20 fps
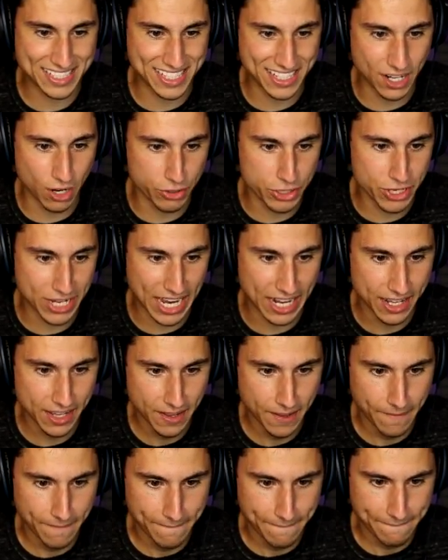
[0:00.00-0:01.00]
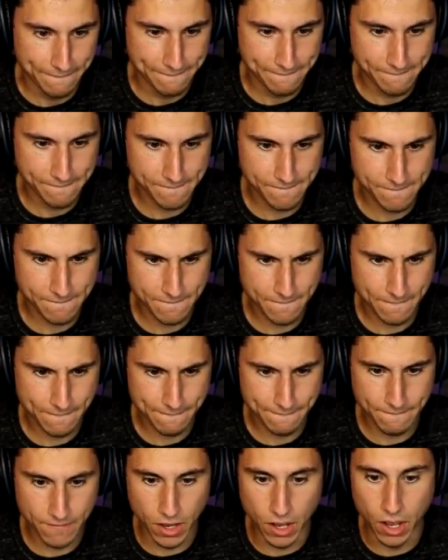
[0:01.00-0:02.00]
Oh, you got it. Oh, Spy, you got it.
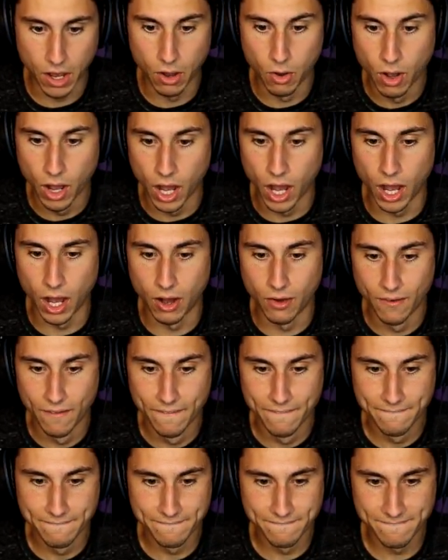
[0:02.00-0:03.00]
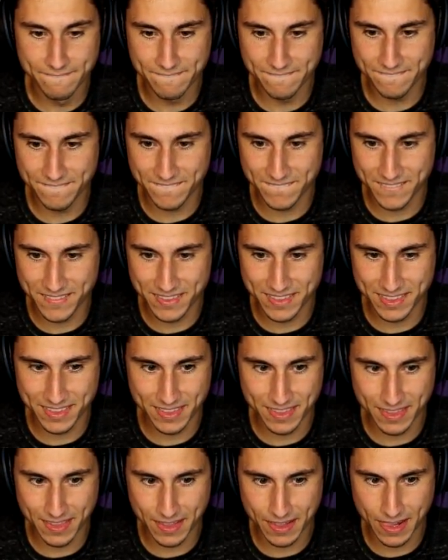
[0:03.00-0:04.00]
Oh, no, I dropped it. Where is
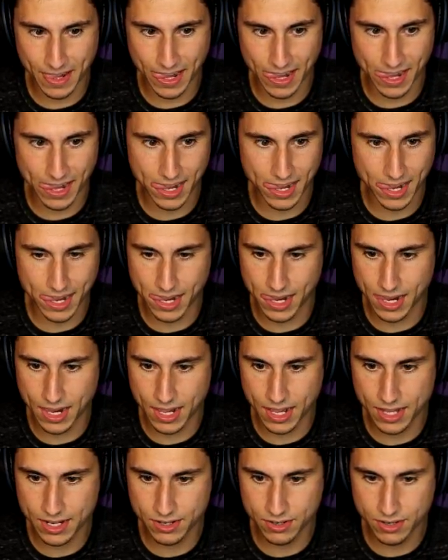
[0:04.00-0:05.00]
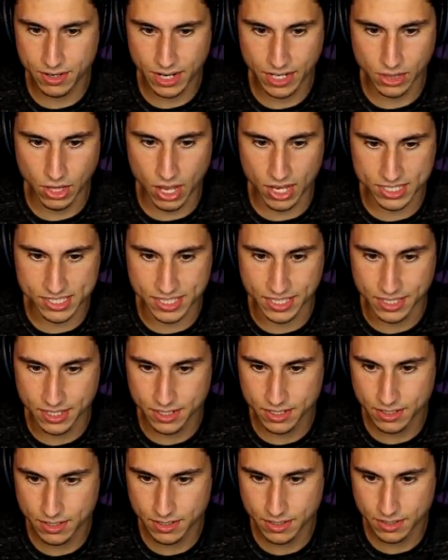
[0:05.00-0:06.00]
it? I thought a
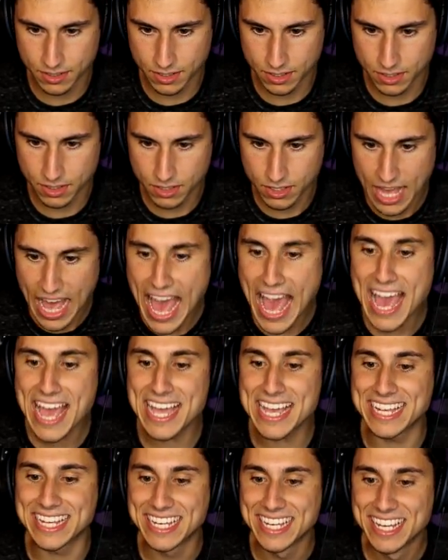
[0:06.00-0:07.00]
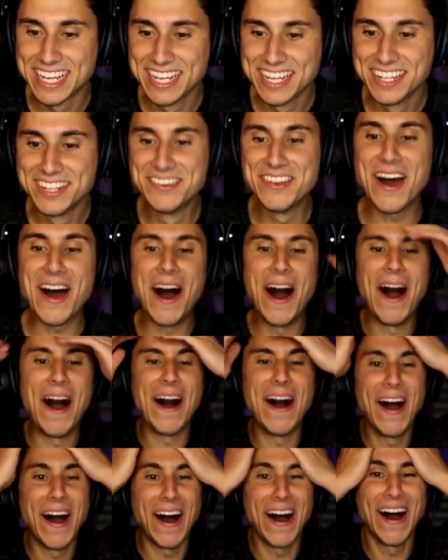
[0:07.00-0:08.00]
fake. That was a fake
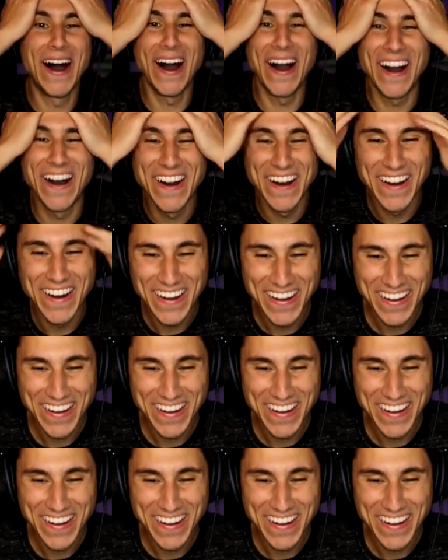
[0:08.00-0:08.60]
one.